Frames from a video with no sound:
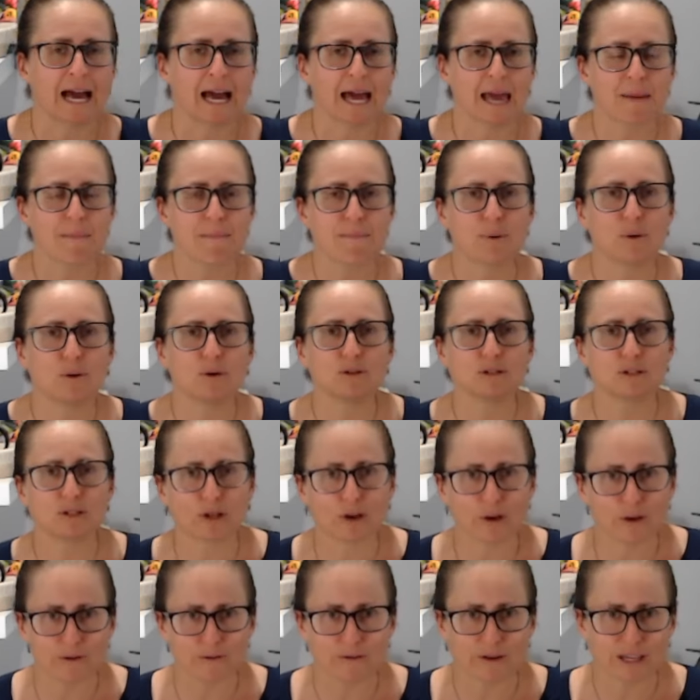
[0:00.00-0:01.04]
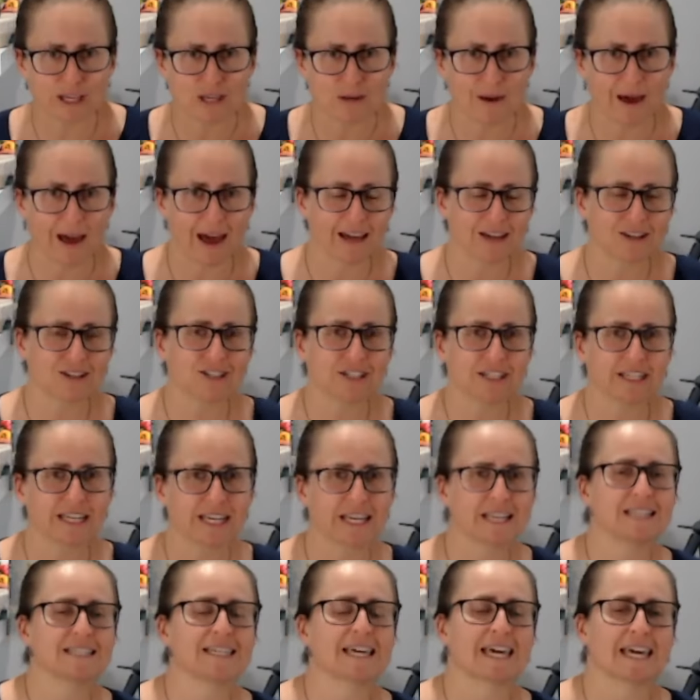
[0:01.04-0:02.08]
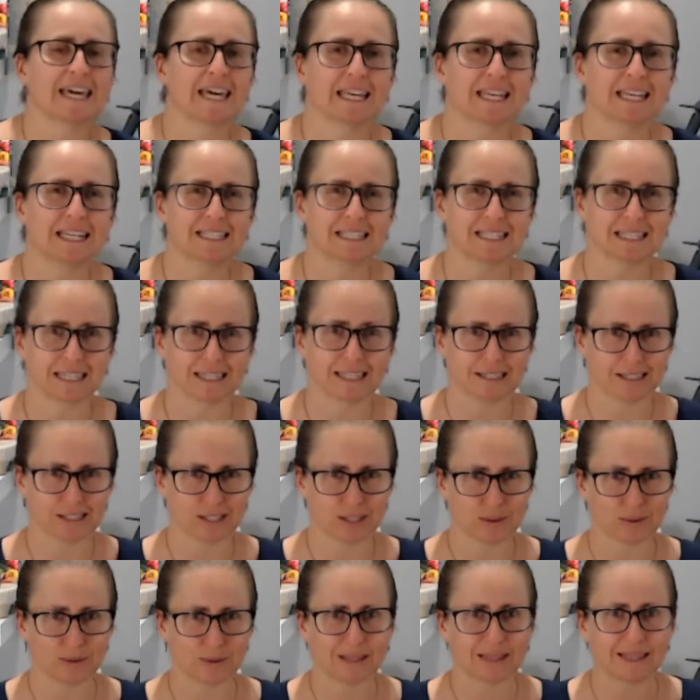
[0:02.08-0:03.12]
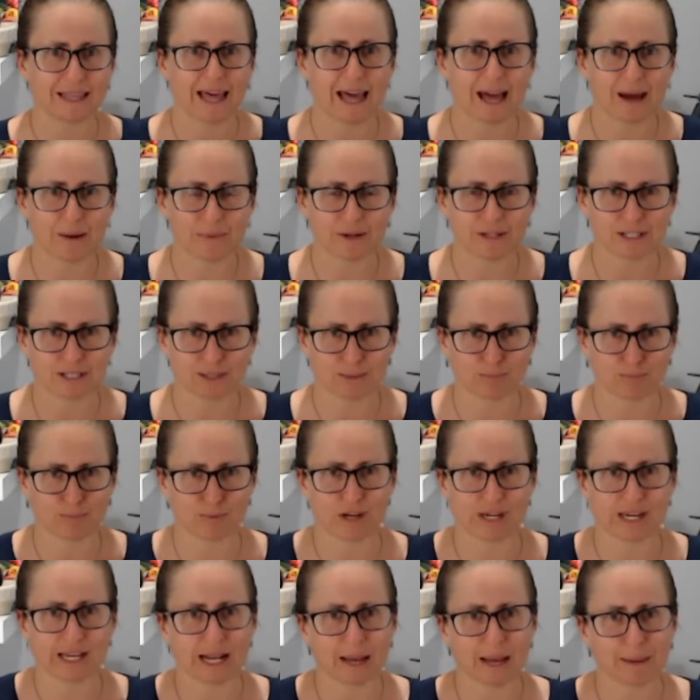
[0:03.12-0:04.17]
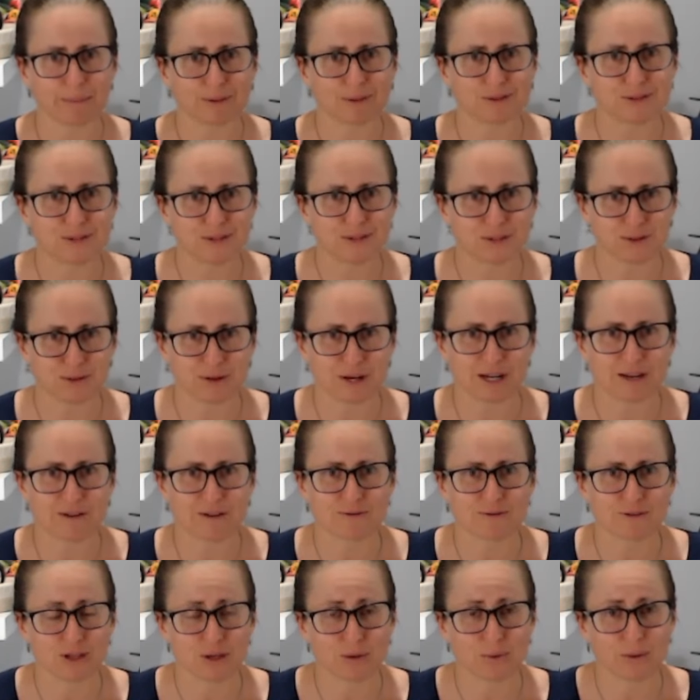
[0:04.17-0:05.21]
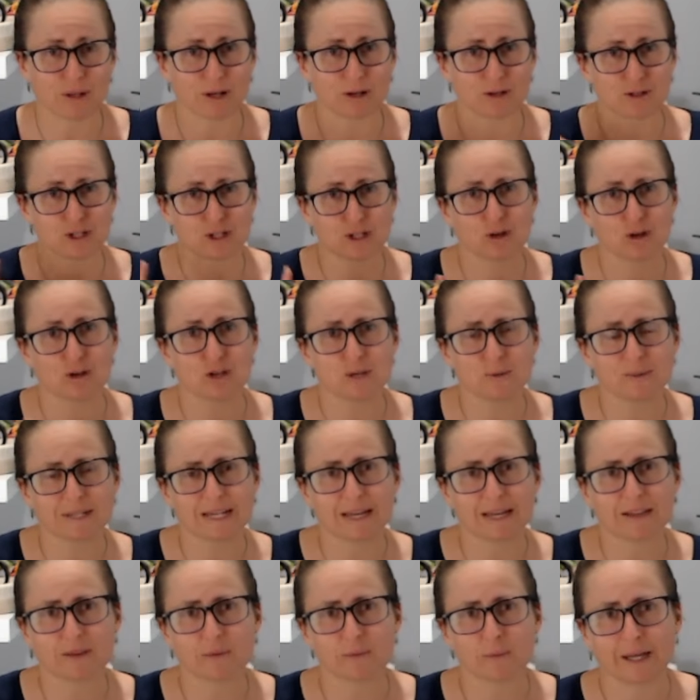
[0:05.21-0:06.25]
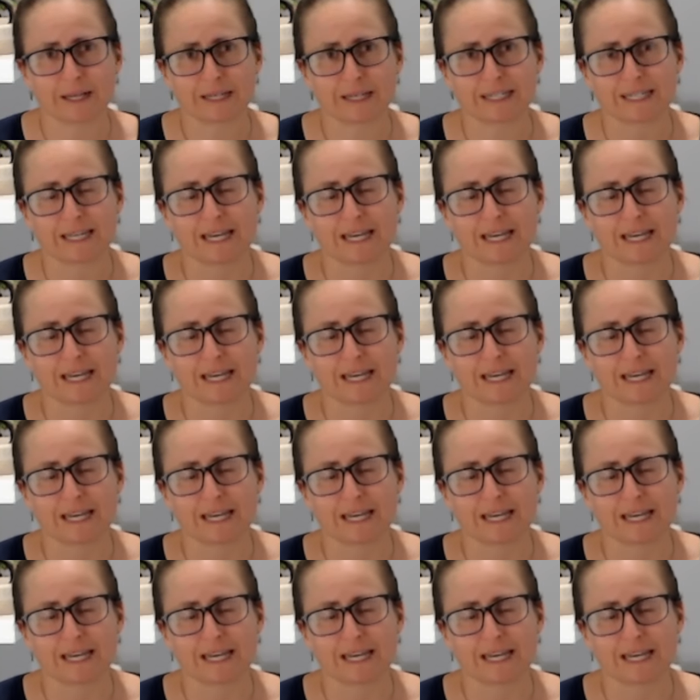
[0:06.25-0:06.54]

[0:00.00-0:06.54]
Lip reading: and pull it over, you actually need to edit it to allow it to bring it up on screen for you. And I'll show you another one.